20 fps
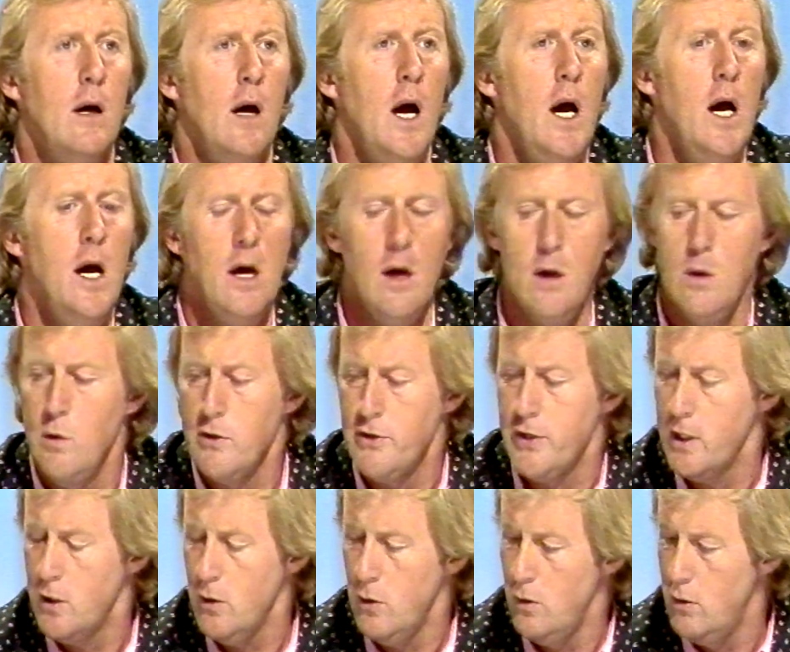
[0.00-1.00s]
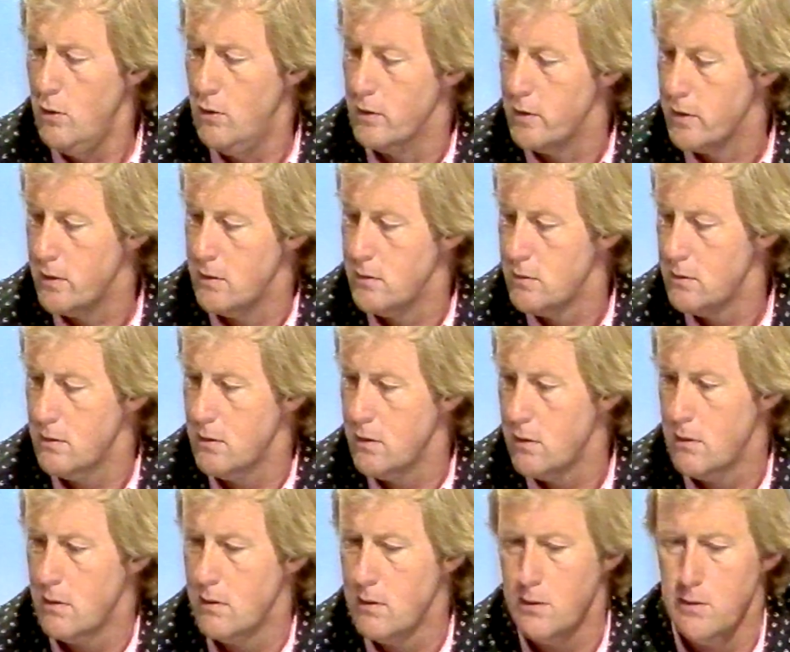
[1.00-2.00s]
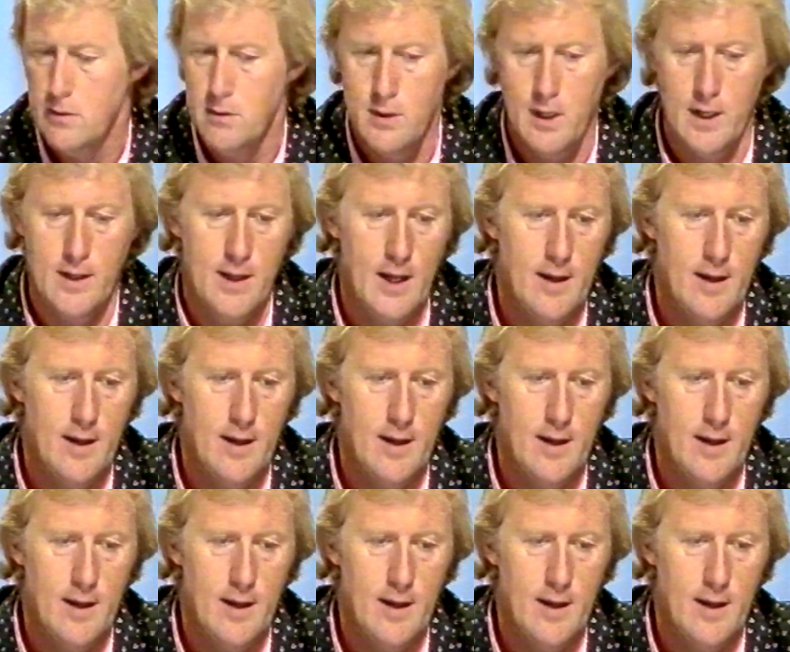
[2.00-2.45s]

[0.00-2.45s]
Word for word: Oh, what's it called? That's what I'm asking you.